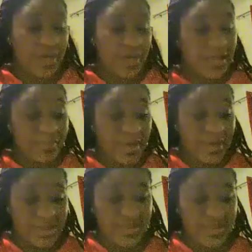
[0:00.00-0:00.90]
And mark
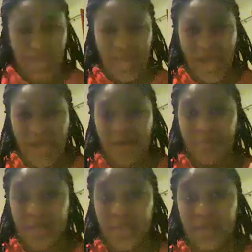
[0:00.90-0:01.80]
it today,
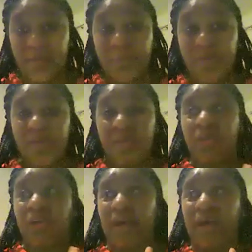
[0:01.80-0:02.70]
I am